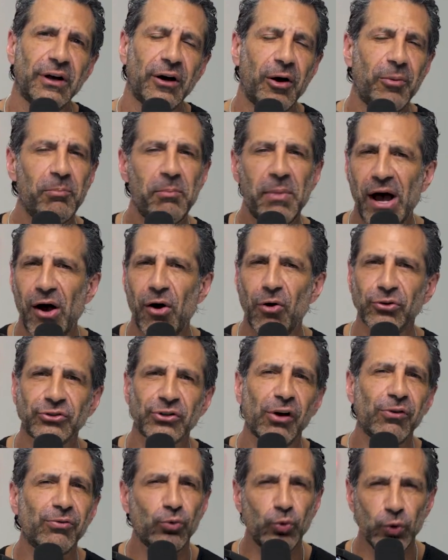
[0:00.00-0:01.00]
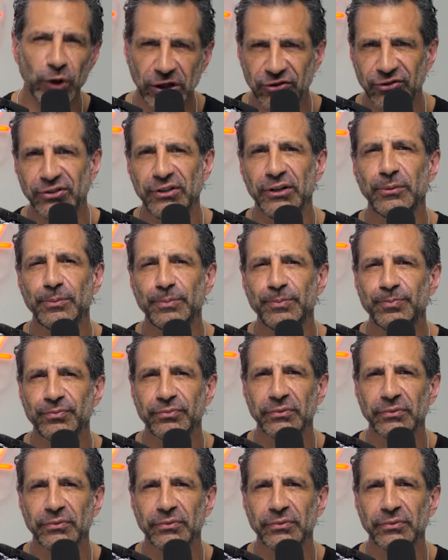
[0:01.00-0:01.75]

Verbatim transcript: amount of wisdom